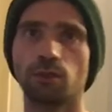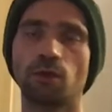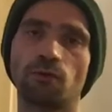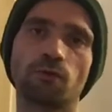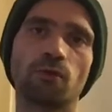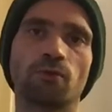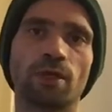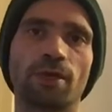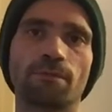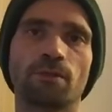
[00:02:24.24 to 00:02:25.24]
Don't do
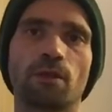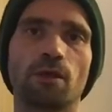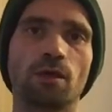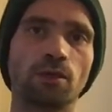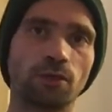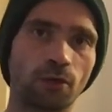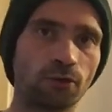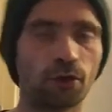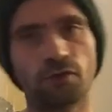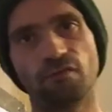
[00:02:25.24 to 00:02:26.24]
that, and
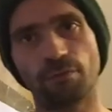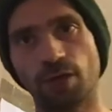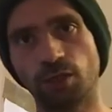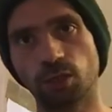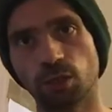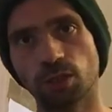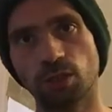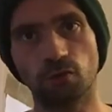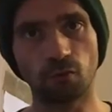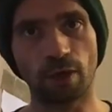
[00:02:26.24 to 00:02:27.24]
don't over punch
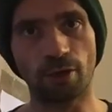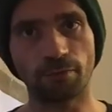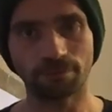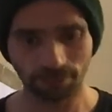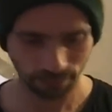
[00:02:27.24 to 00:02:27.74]
as well.